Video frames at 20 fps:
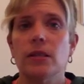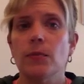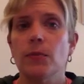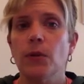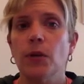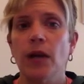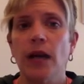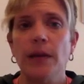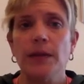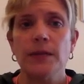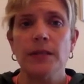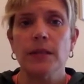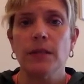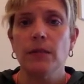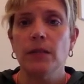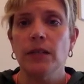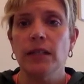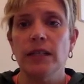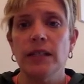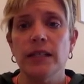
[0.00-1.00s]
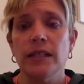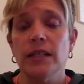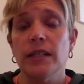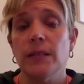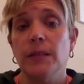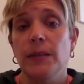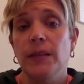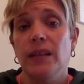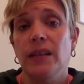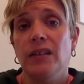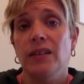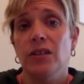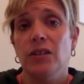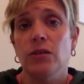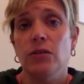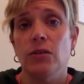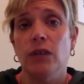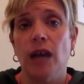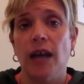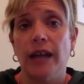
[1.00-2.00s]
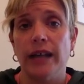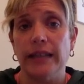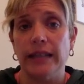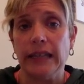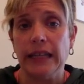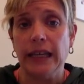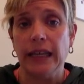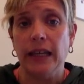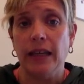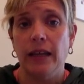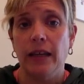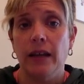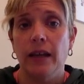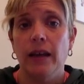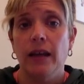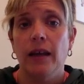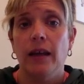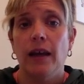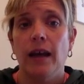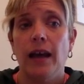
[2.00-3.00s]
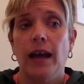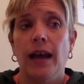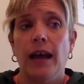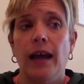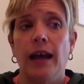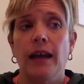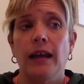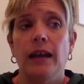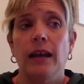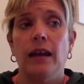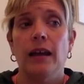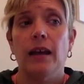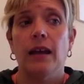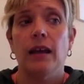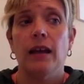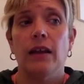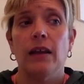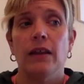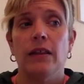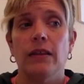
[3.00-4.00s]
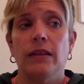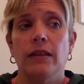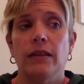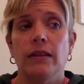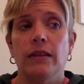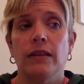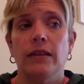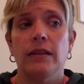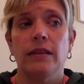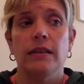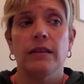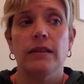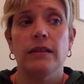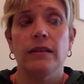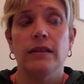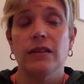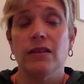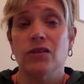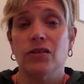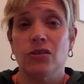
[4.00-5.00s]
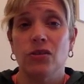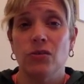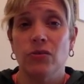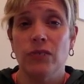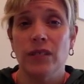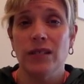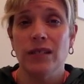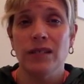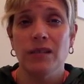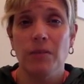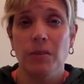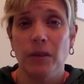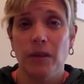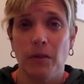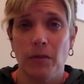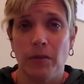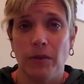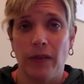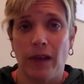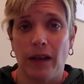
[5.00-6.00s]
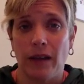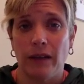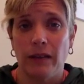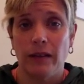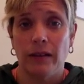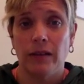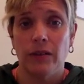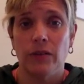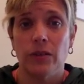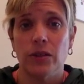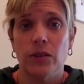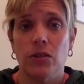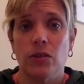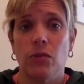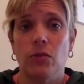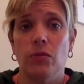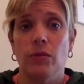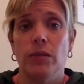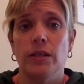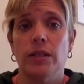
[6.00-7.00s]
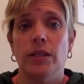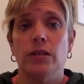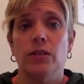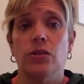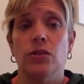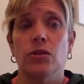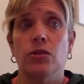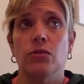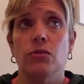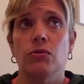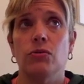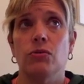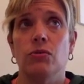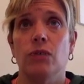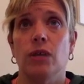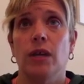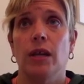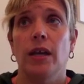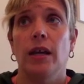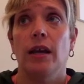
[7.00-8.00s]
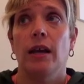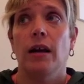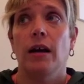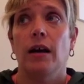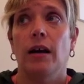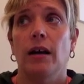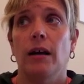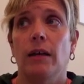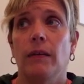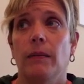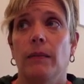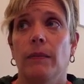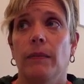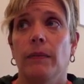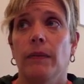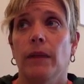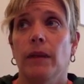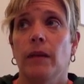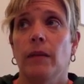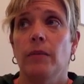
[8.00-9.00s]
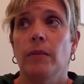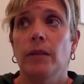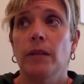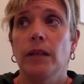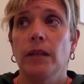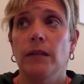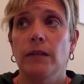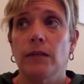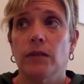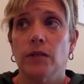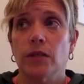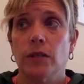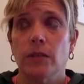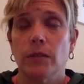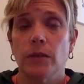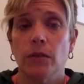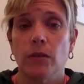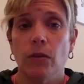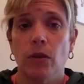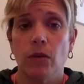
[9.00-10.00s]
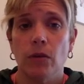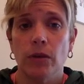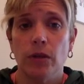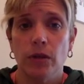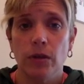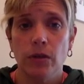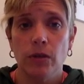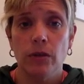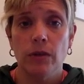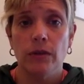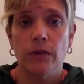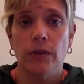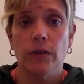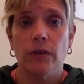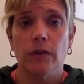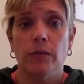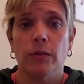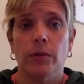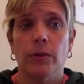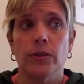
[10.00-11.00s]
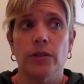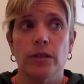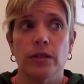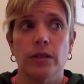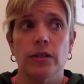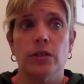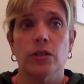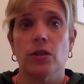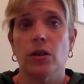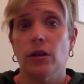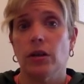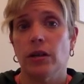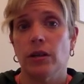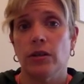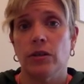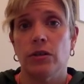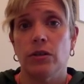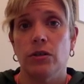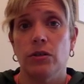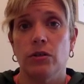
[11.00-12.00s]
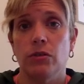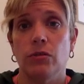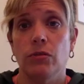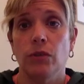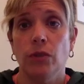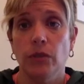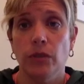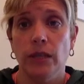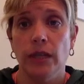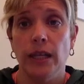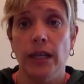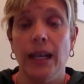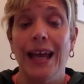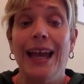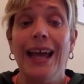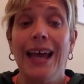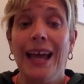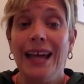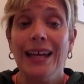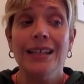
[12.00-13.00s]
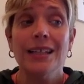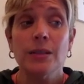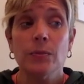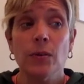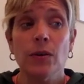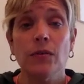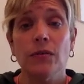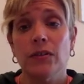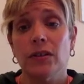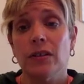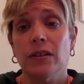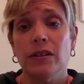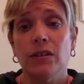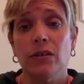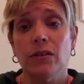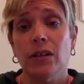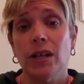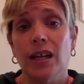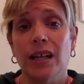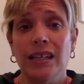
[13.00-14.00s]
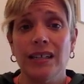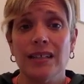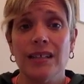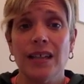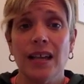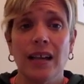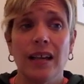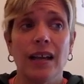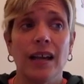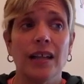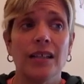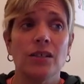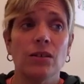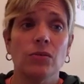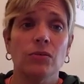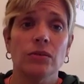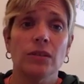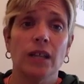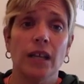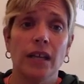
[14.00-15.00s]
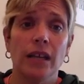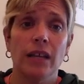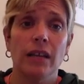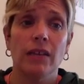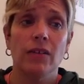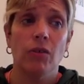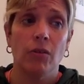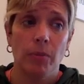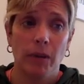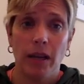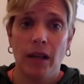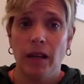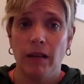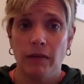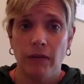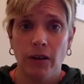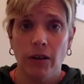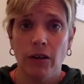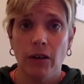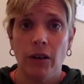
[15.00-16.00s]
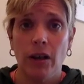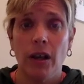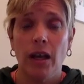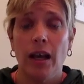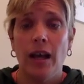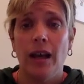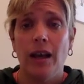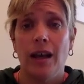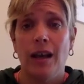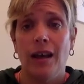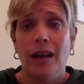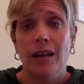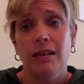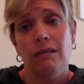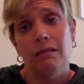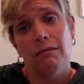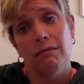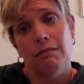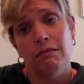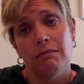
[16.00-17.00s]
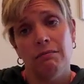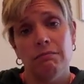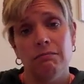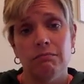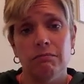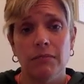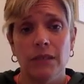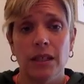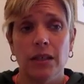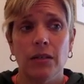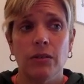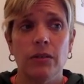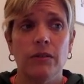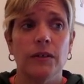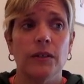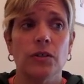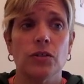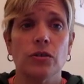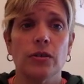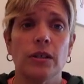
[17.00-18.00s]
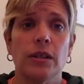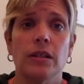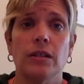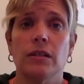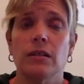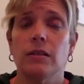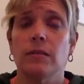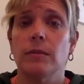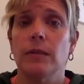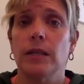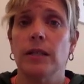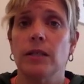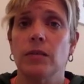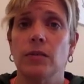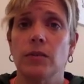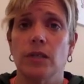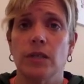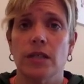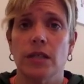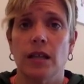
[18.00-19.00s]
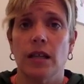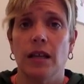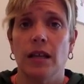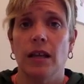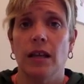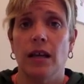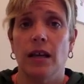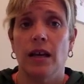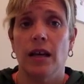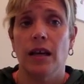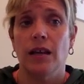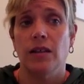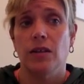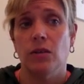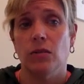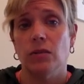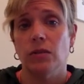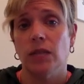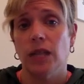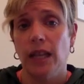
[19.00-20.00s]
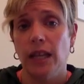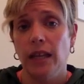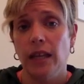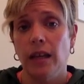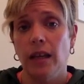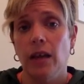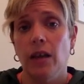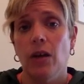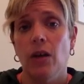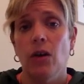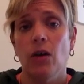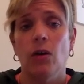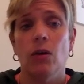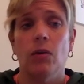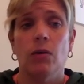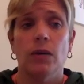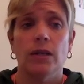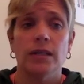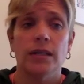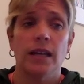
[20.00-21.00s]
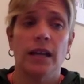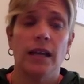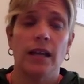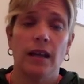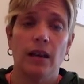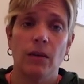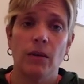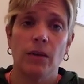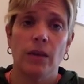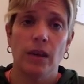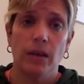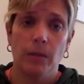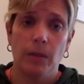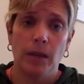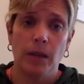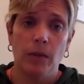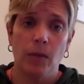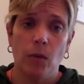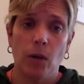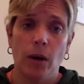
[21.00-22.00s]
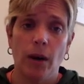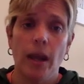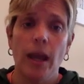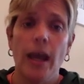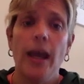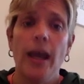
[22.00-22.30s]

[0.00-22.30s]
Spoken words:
perhaps someone isn't speaking to you kindly, and there's no reason to put up with that. There is no reason to believe there's something wrong with you if another person is talking to you rudely, and it's perfectly okay to say, I don't like your behavior, and eventually get to the place where you say, I don't like or want to hang out with them anymore.